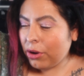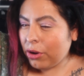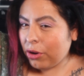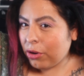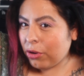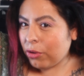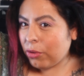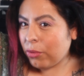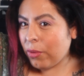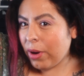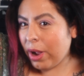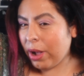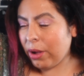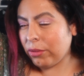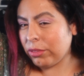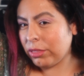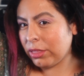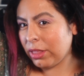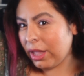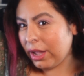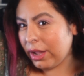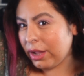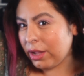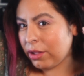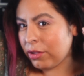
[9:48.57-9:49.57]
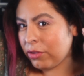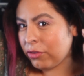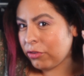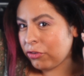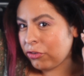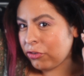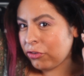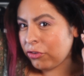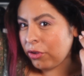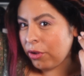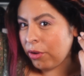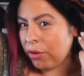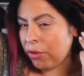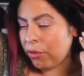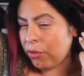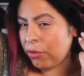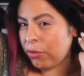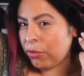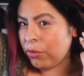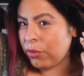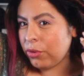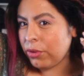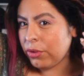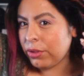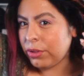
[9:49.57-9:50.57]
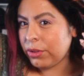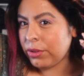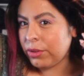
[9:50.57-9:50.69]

around like so.